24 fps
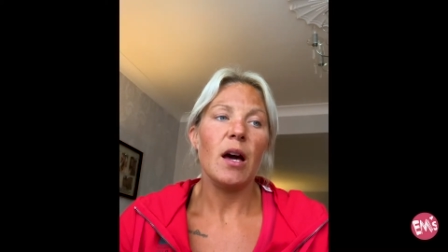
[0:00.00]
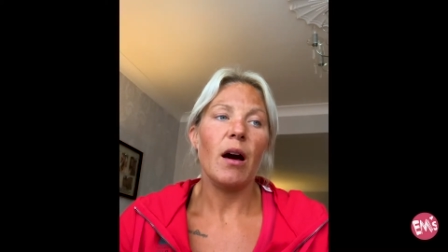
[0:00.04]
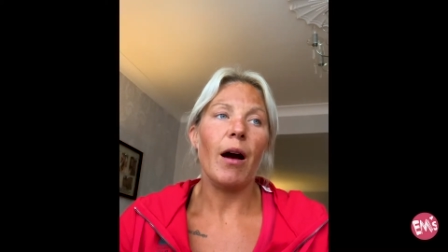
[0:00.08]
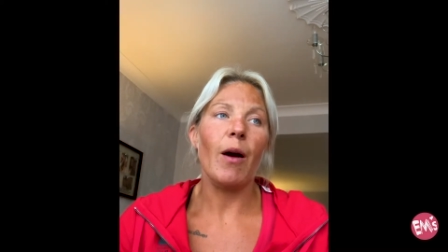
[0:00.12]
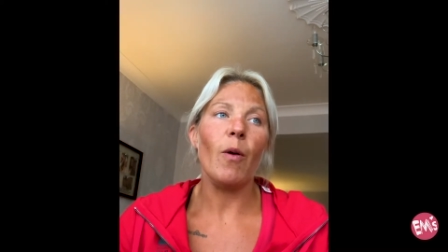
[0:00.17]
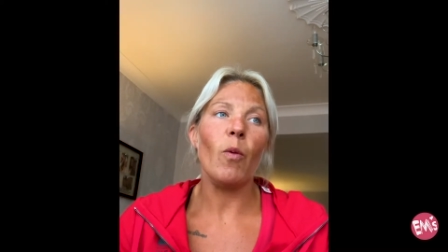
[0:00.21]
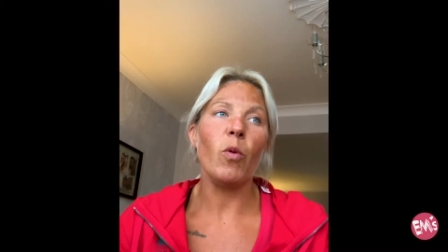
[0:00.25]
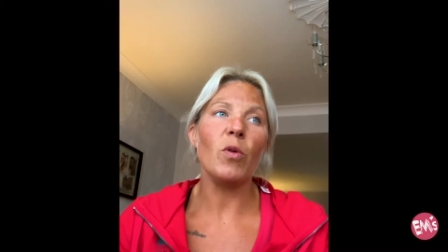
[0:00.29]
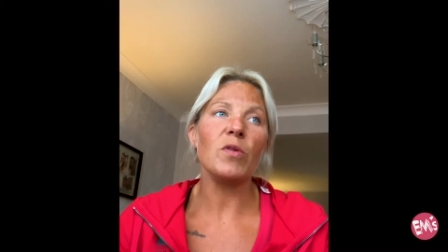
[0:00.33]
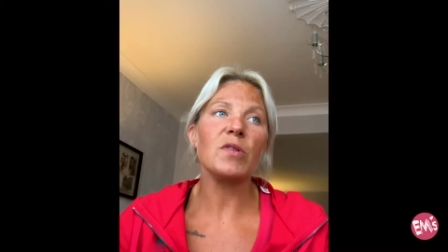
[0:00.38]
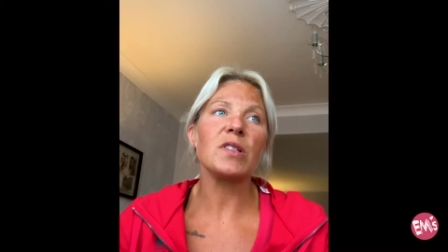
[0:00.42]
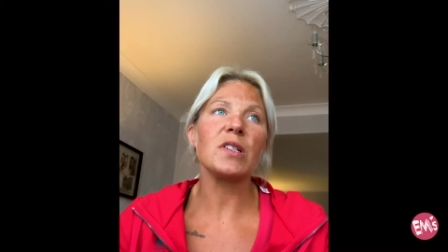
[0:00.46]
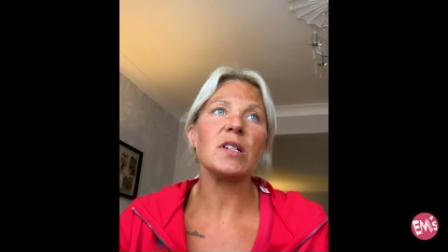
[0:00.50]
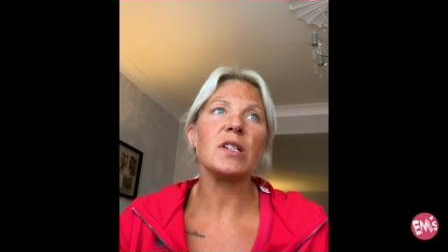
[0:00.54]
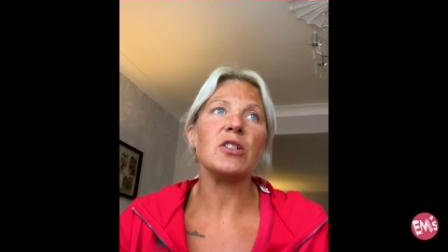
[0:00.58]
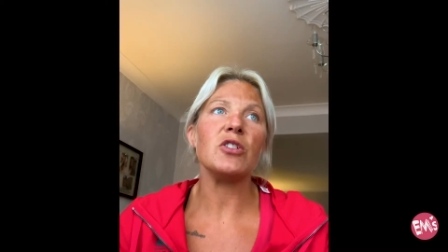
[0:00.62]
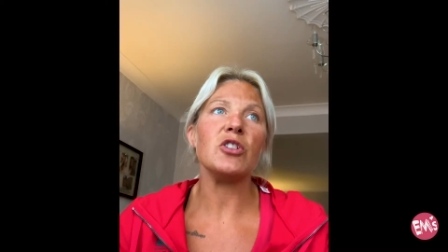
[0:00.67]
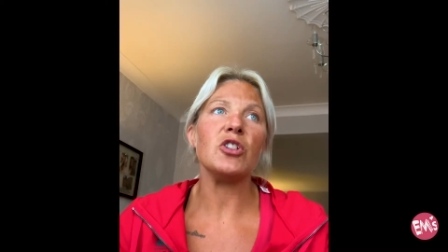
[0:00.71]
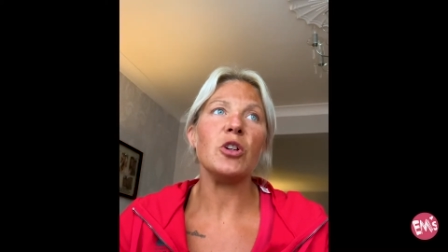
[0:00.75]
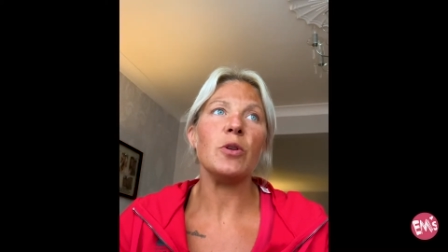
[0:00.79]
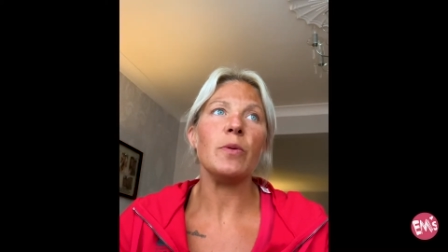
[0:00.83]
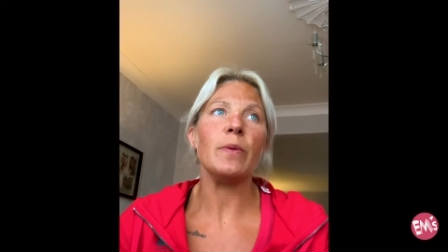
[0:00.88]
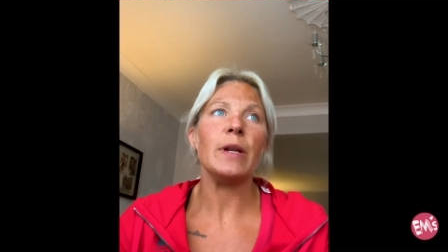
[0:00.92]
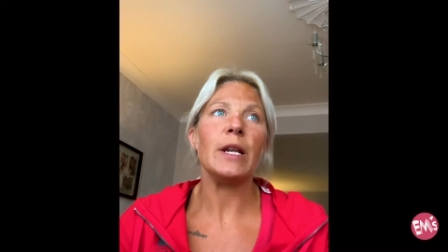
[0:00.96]
I wasn't
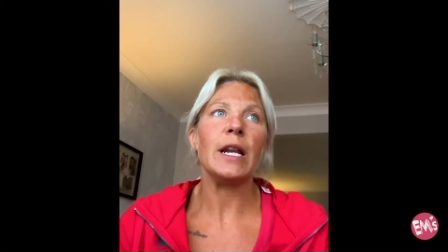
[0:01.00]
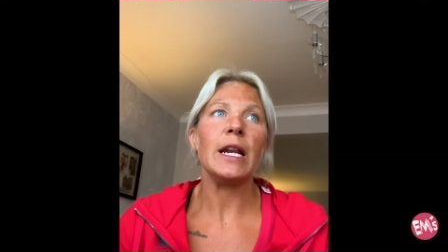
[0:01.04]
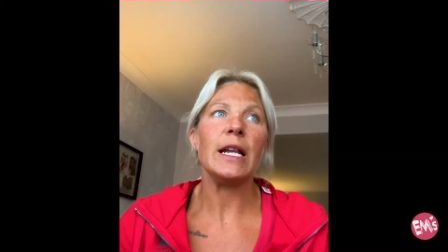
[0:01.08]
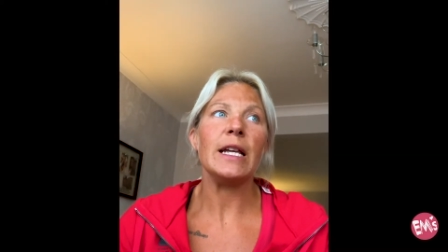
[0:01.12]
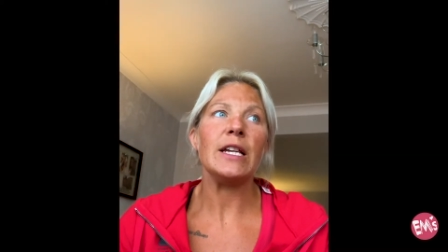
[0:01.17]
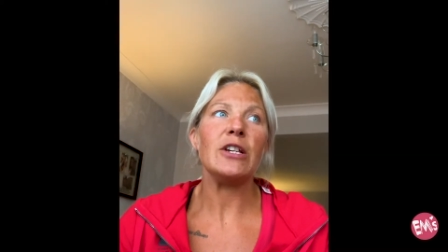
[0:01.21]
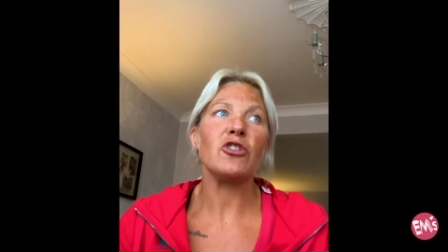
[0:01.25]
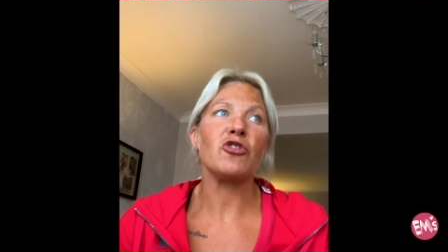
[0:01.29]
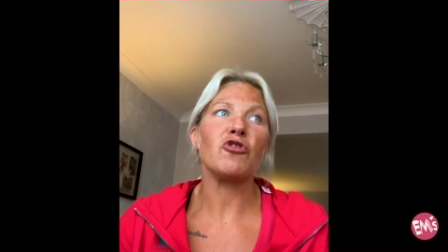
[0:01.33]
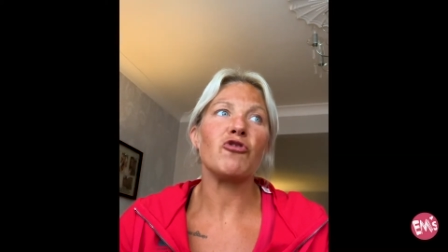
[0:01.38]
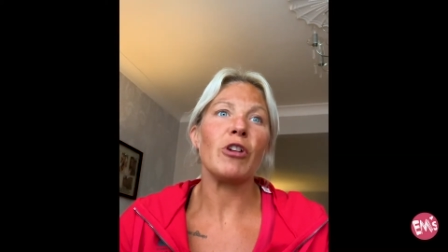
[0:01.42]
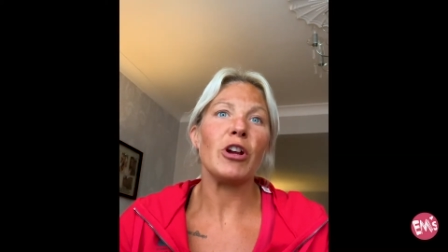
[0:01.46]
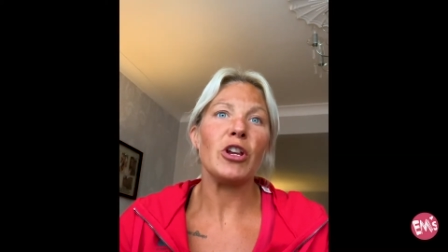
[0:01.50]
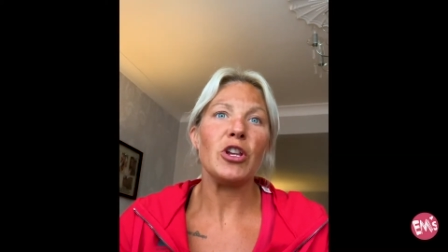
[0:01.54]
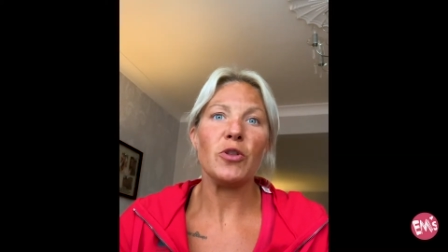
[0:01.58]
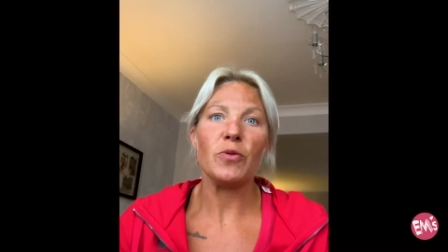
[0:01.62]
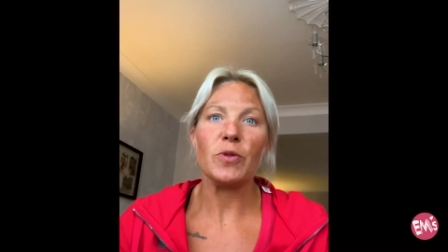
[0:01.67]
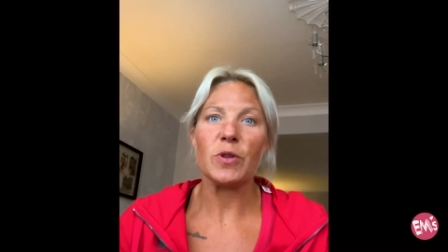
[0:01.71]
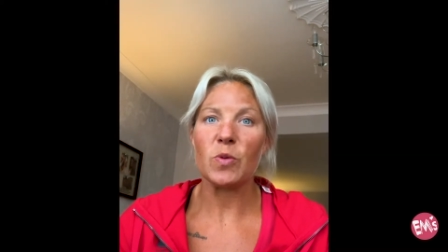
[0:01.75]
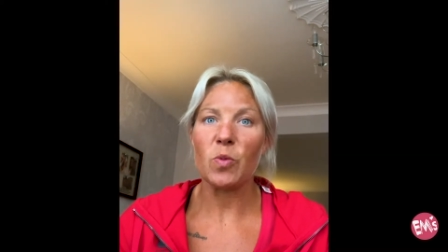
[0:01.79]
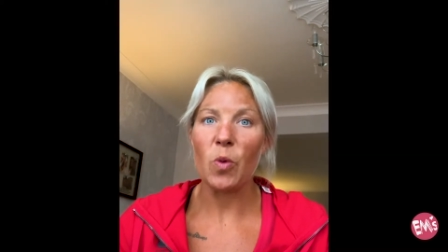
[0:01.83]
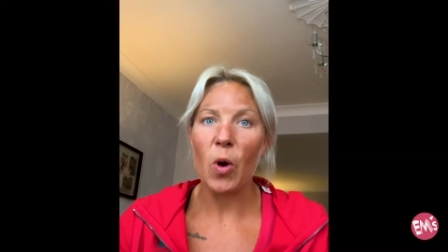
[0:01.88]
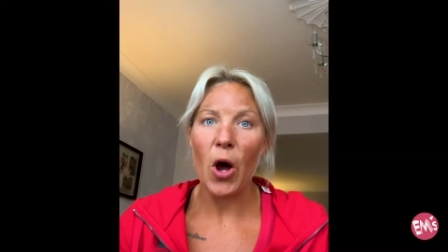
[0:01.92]
doing any strenuous